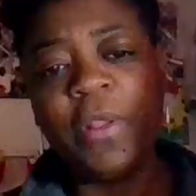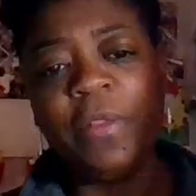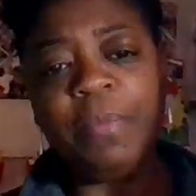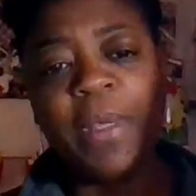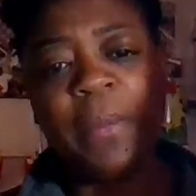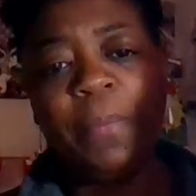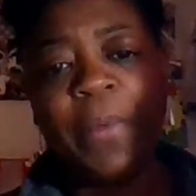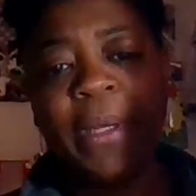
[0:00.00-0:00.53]
with
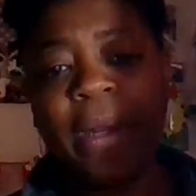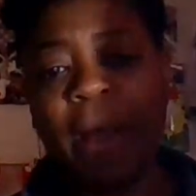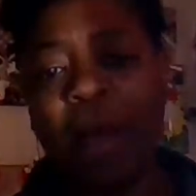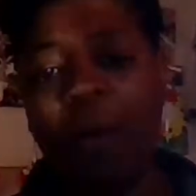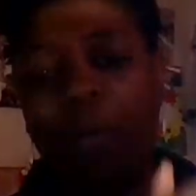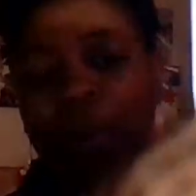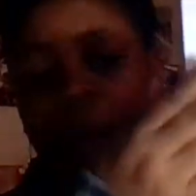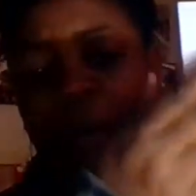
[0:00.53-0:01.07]
me, but
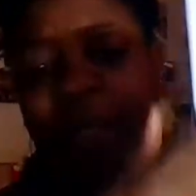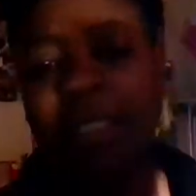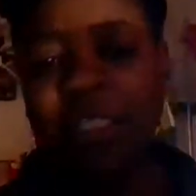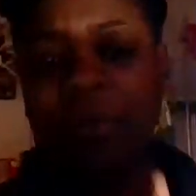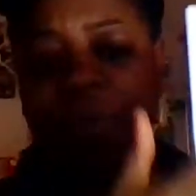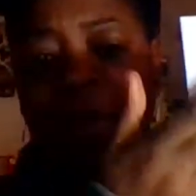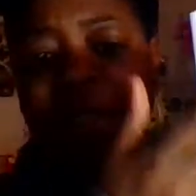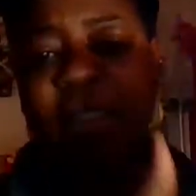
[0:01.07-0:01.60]
I
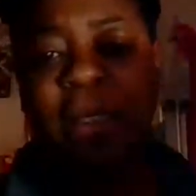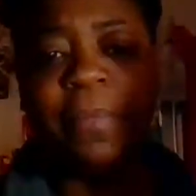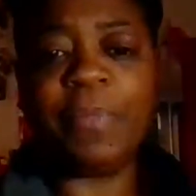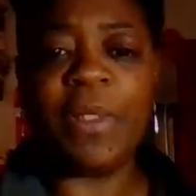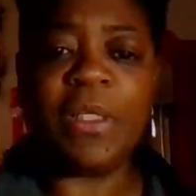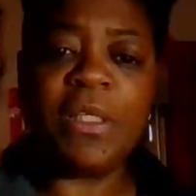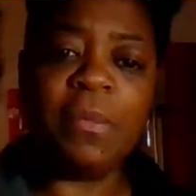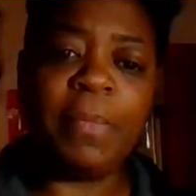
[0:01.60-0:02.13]
need to buy
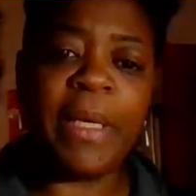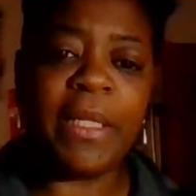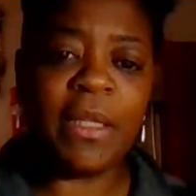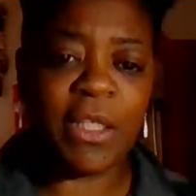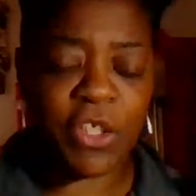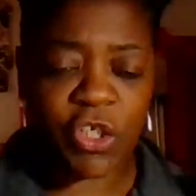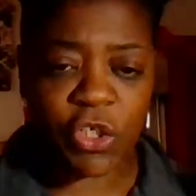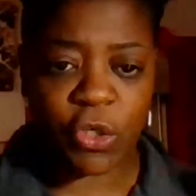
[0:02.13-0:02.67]
something to
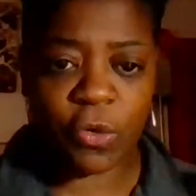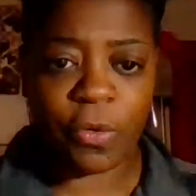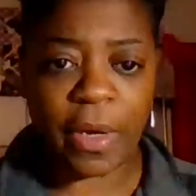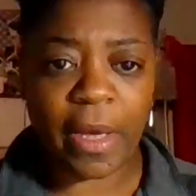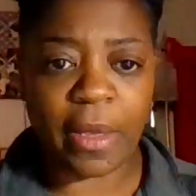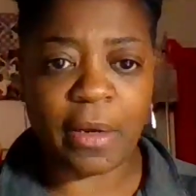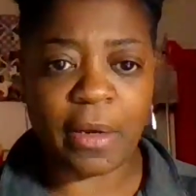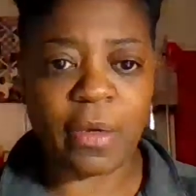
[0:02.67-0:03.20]
make this
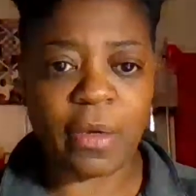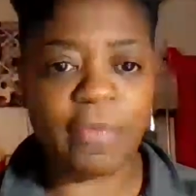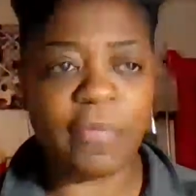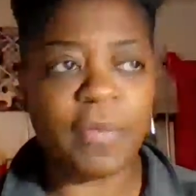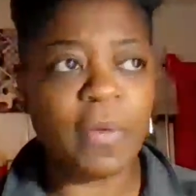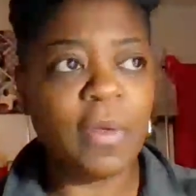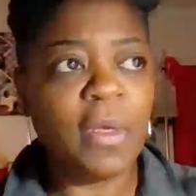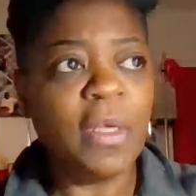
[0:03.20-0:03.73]
shirt out of.
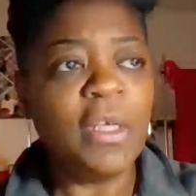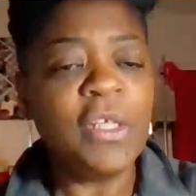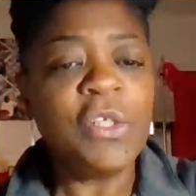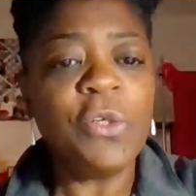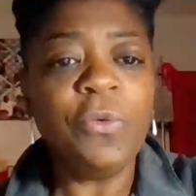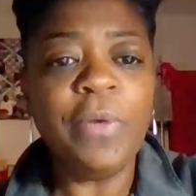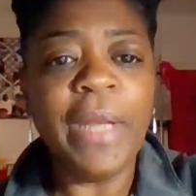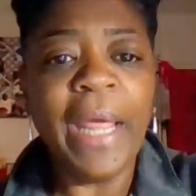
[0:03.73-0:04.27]

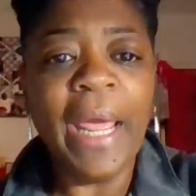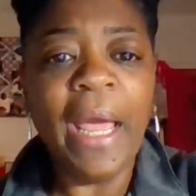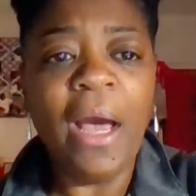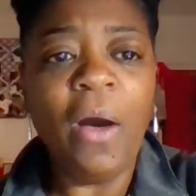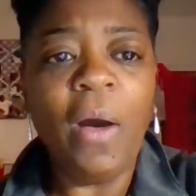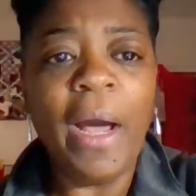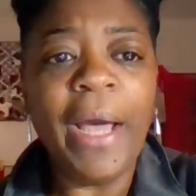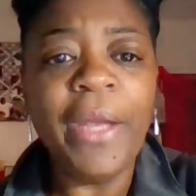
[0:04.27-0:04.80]
So
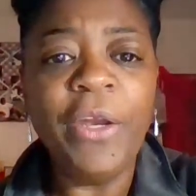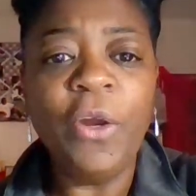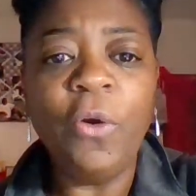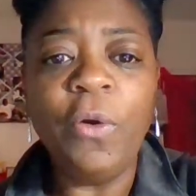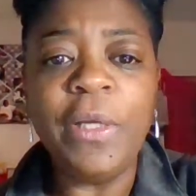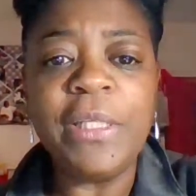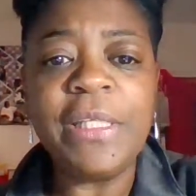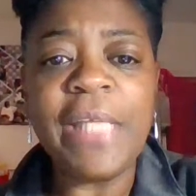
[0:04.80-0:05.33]
now I
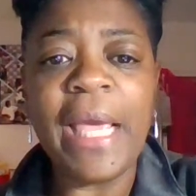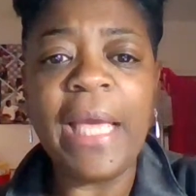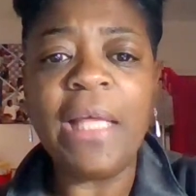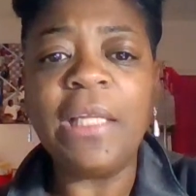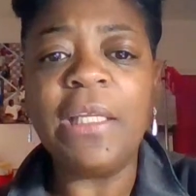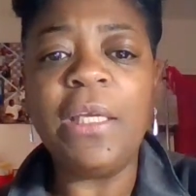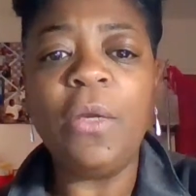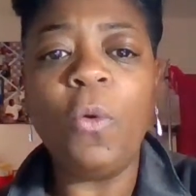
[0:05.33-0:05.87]
know
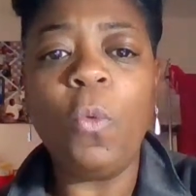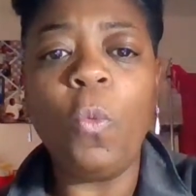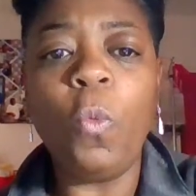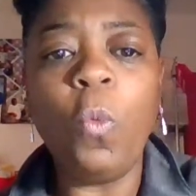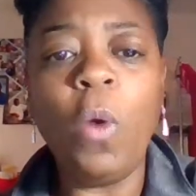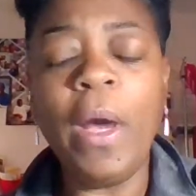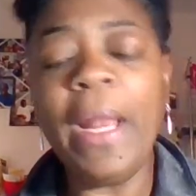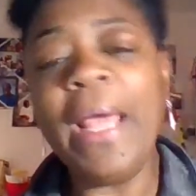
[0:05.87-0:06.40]
exactly
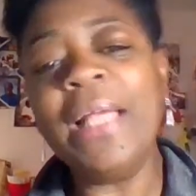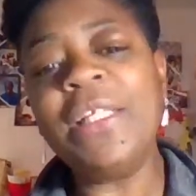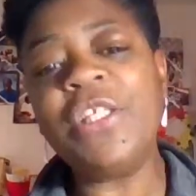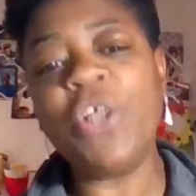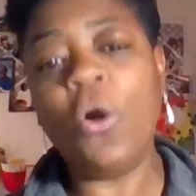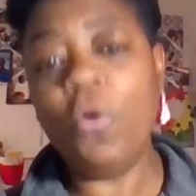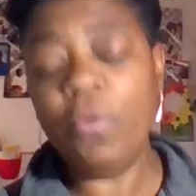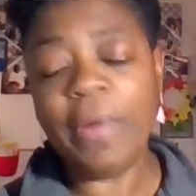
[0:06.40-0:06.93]
what I
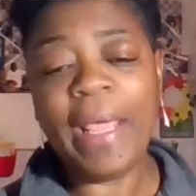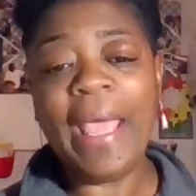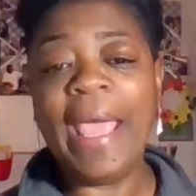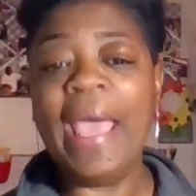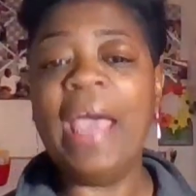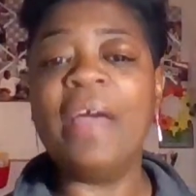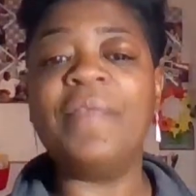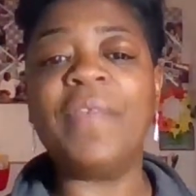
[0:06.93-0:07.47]
don't
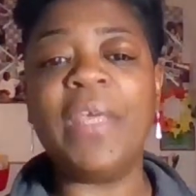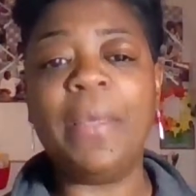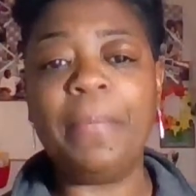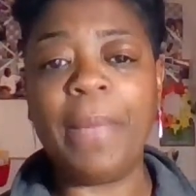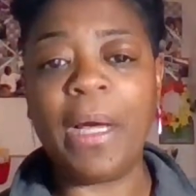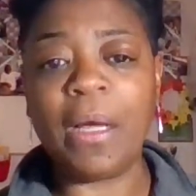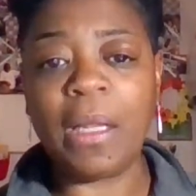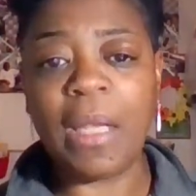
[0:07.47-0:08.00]
have in
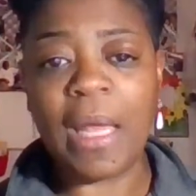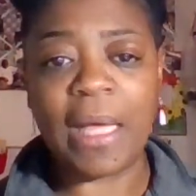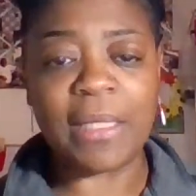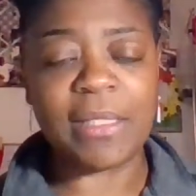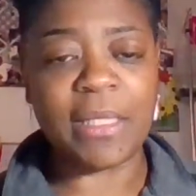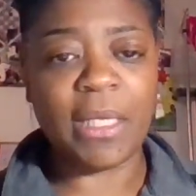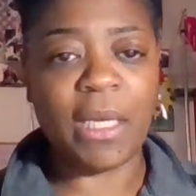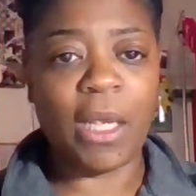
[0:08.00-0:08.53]
my
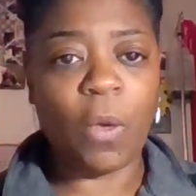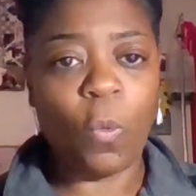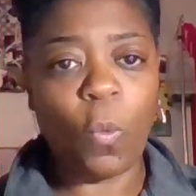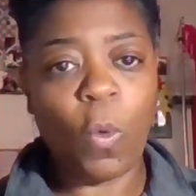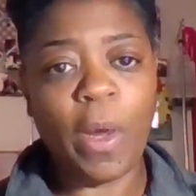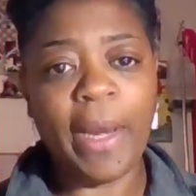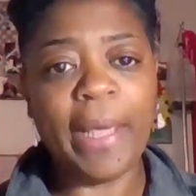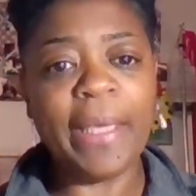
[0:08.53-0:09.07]
closet and
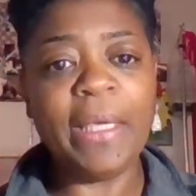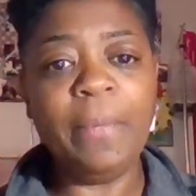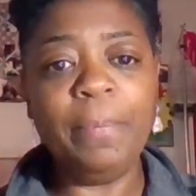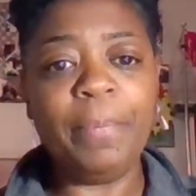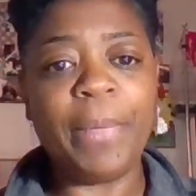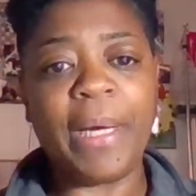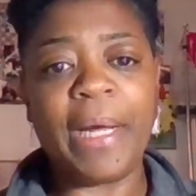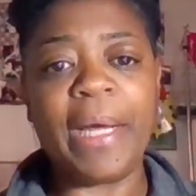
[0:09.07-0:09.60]
what I
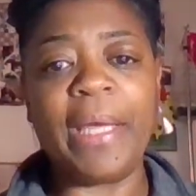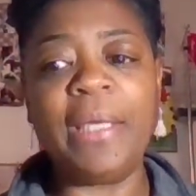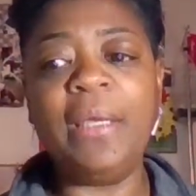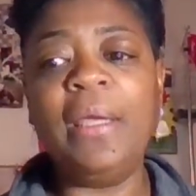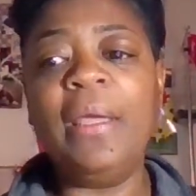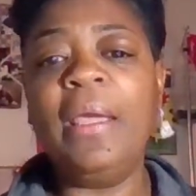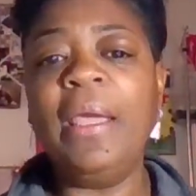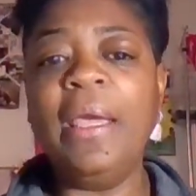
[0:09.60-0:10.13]
can buy.
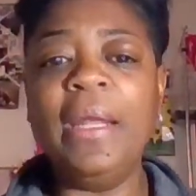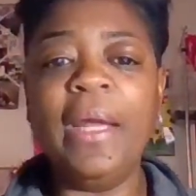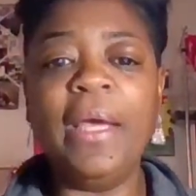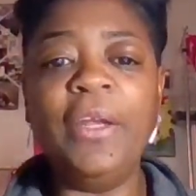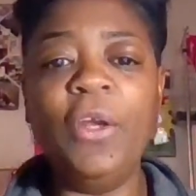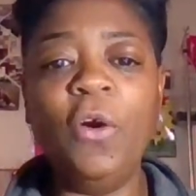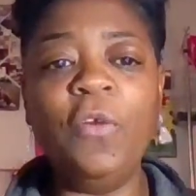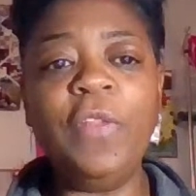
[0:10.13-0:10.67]
And
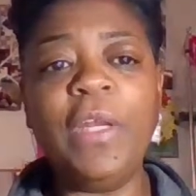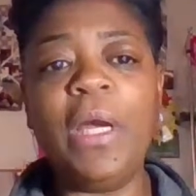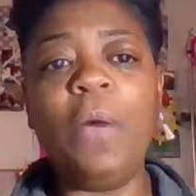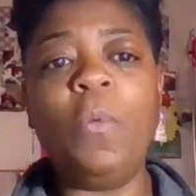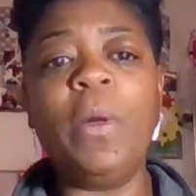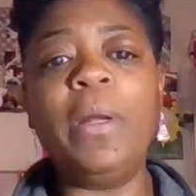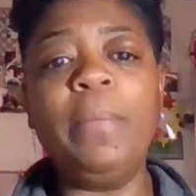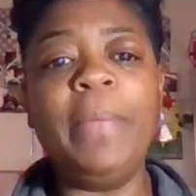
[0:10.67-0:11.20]
I know that I
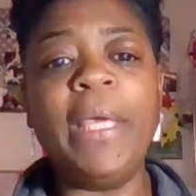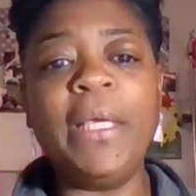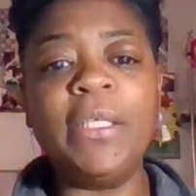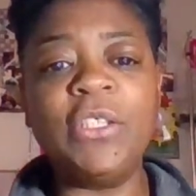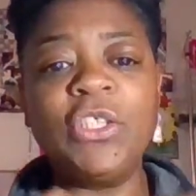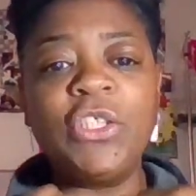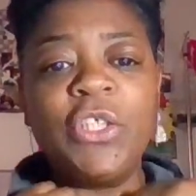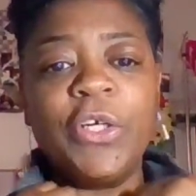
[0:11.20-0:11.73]
want to make
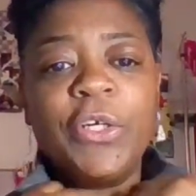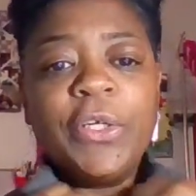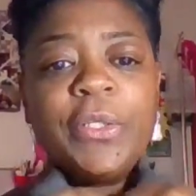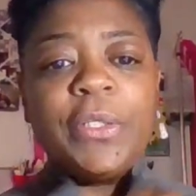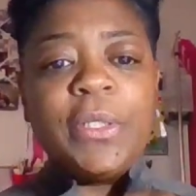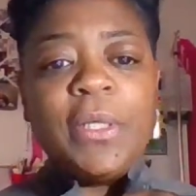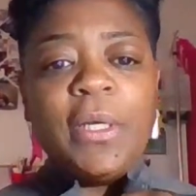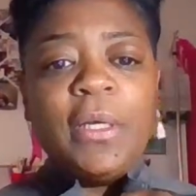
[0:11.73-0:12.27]
a shirt,